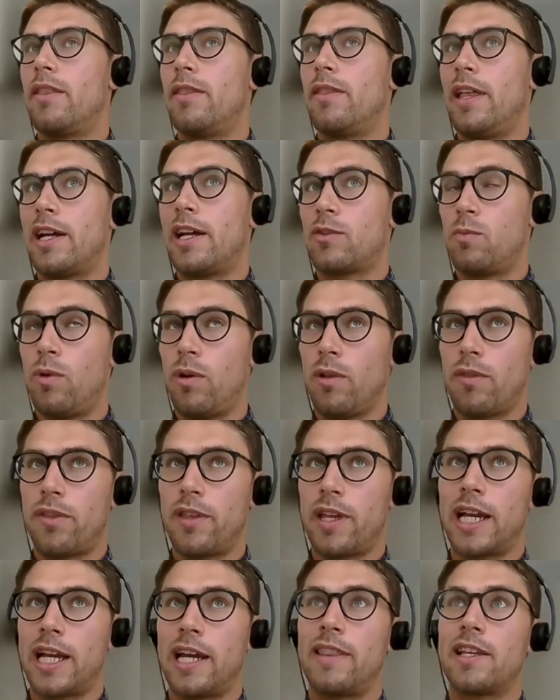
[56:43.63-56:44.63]
That's one
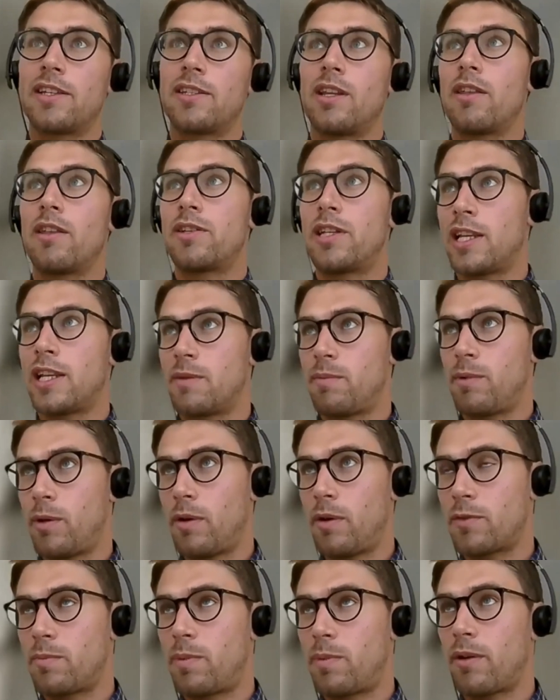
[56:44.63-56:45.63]
thing. And there's another gentleman
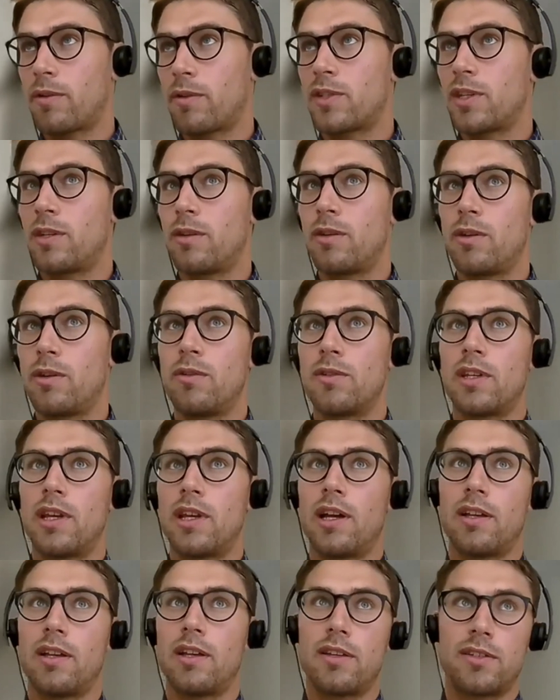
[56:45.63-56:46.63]
who I spoke to who's
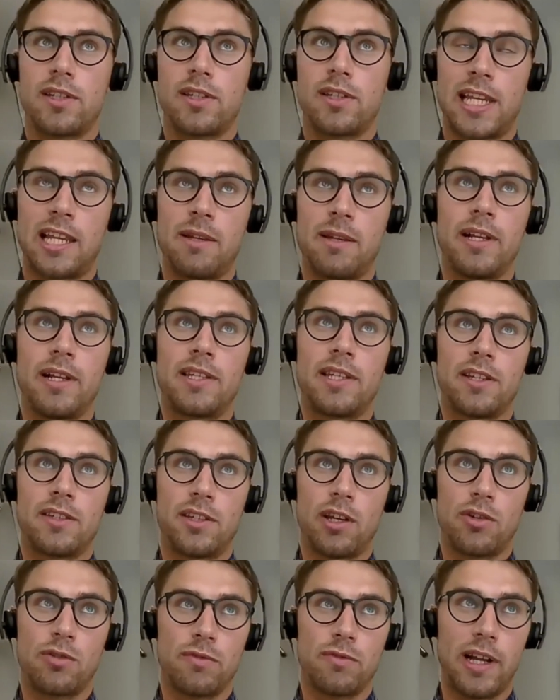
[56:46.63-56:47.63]
a sustainability and
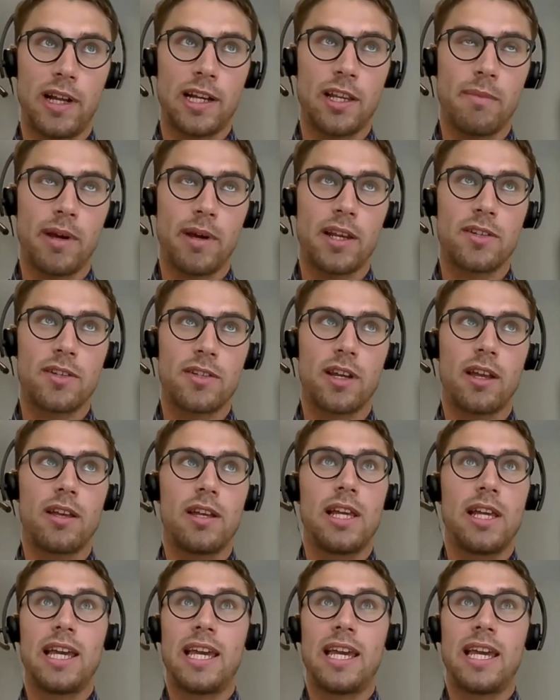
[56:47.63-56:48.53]
social value manager,